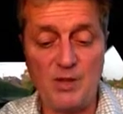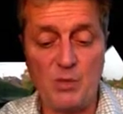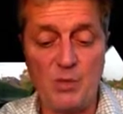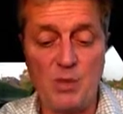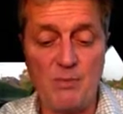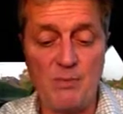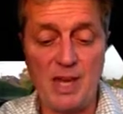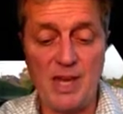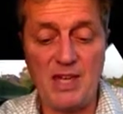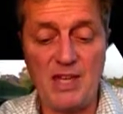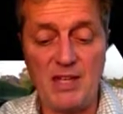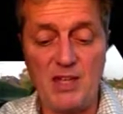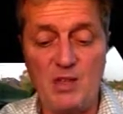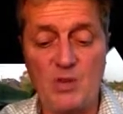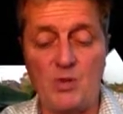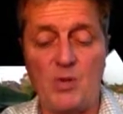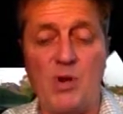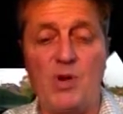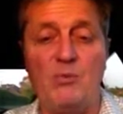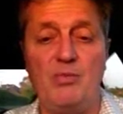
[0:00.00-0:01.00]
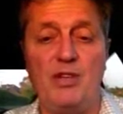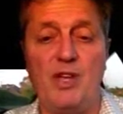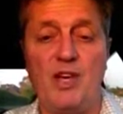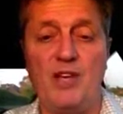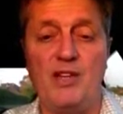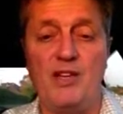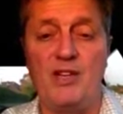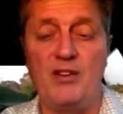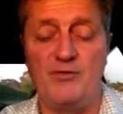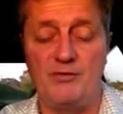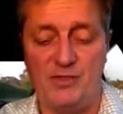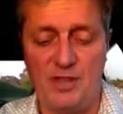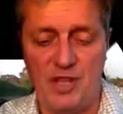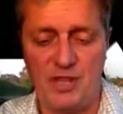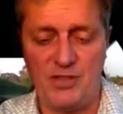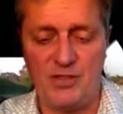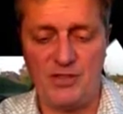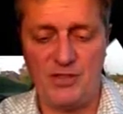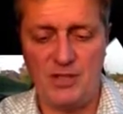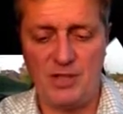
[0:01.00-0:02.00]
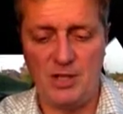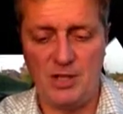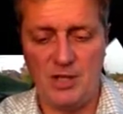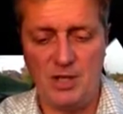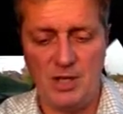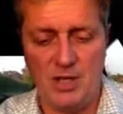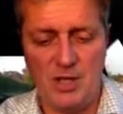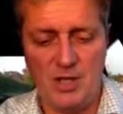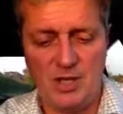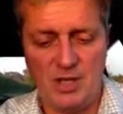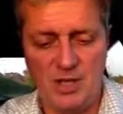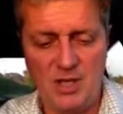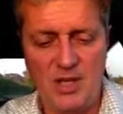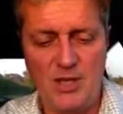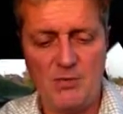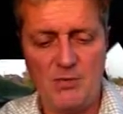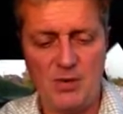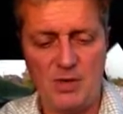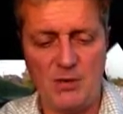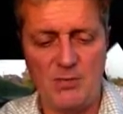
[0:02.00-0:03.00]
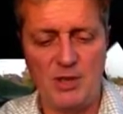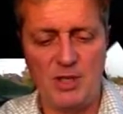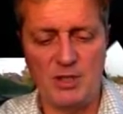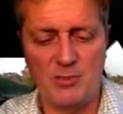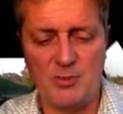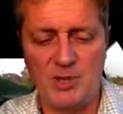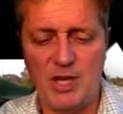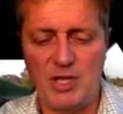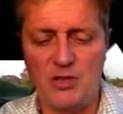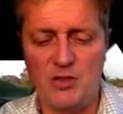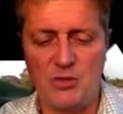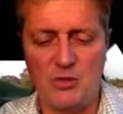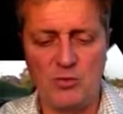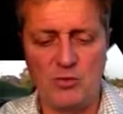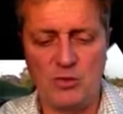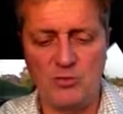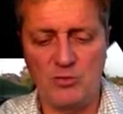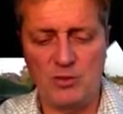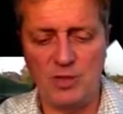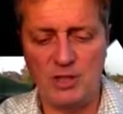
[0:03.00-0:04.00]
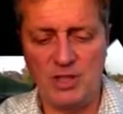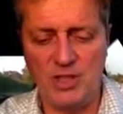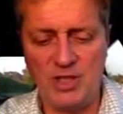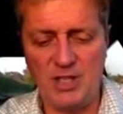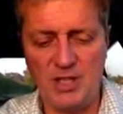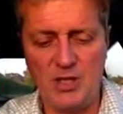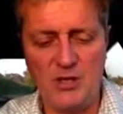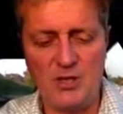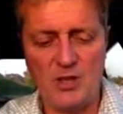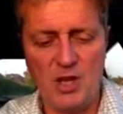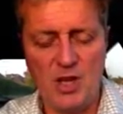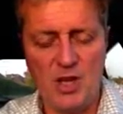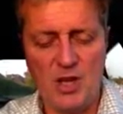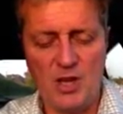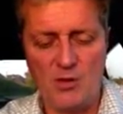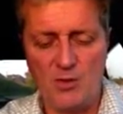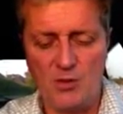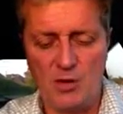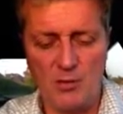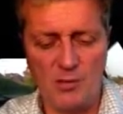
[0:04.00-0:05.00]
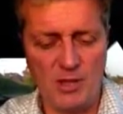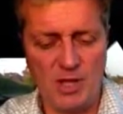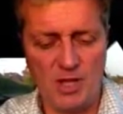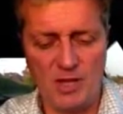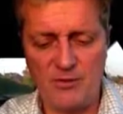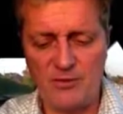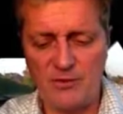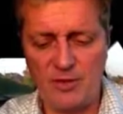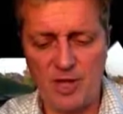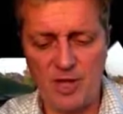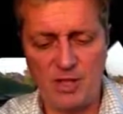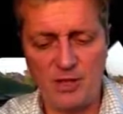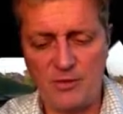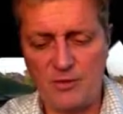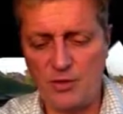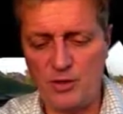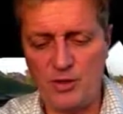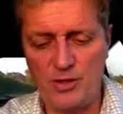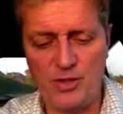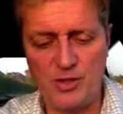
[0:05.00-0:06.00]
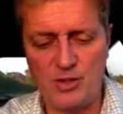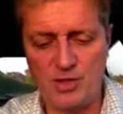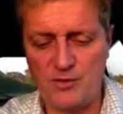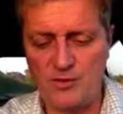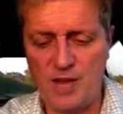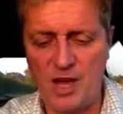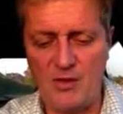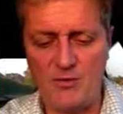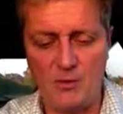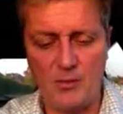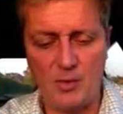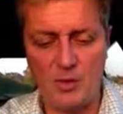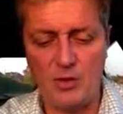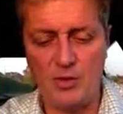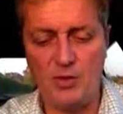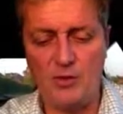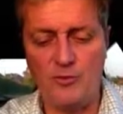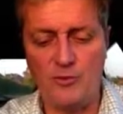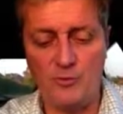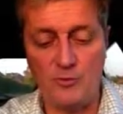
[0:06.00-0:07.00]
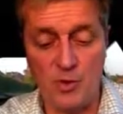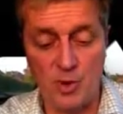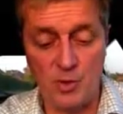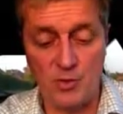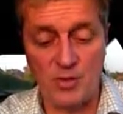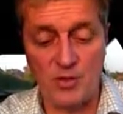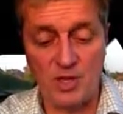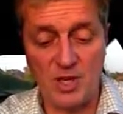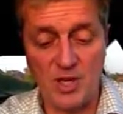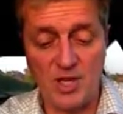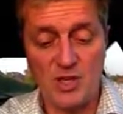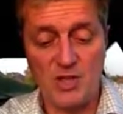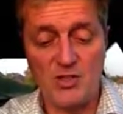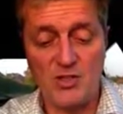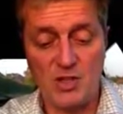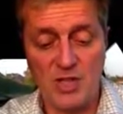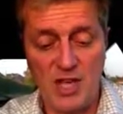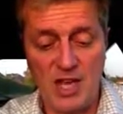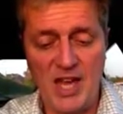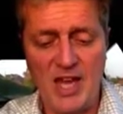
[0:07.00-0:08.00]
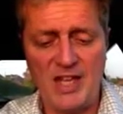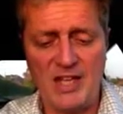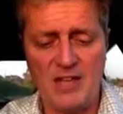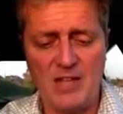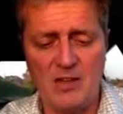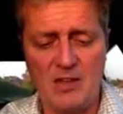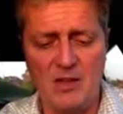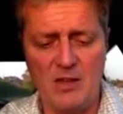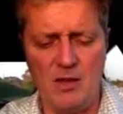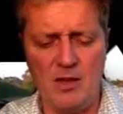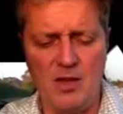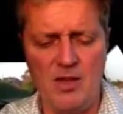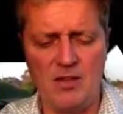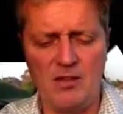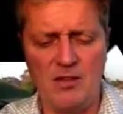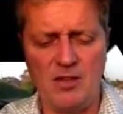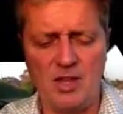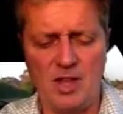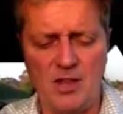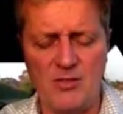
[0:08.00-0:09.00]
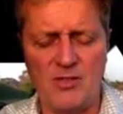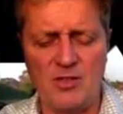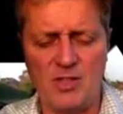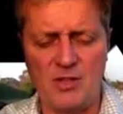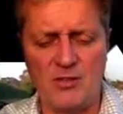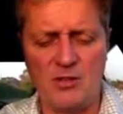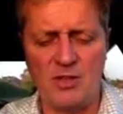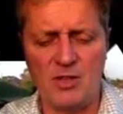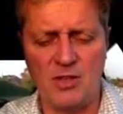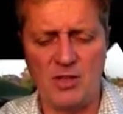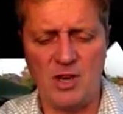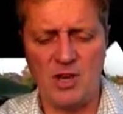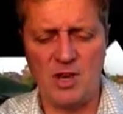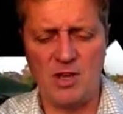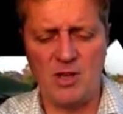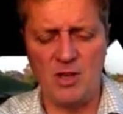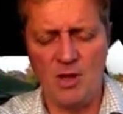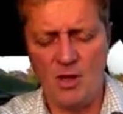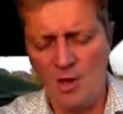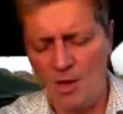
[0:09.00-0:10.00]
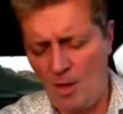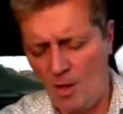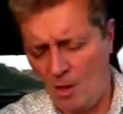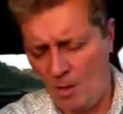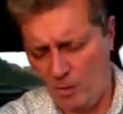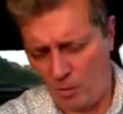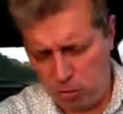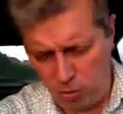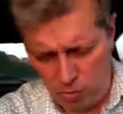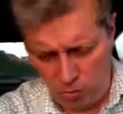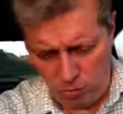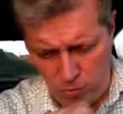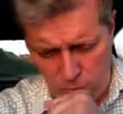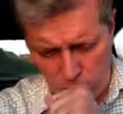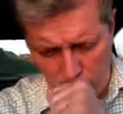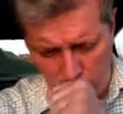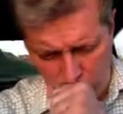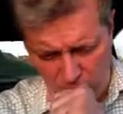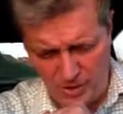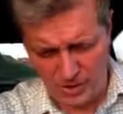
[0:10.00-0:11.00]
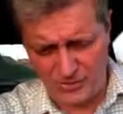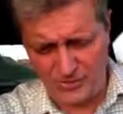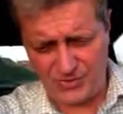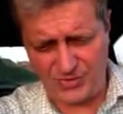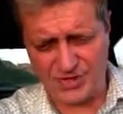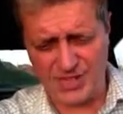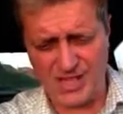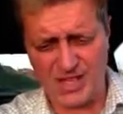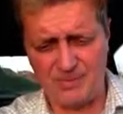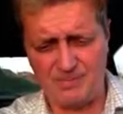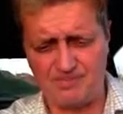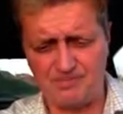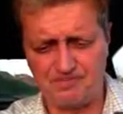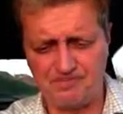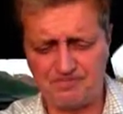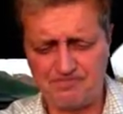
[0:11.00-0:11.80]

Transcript: that we make it into our blood and flesh. Eve should have multiplied children of good lineage through her blood and flesh of goodness derived from the good fruit she ate in her love centered on God. Instead,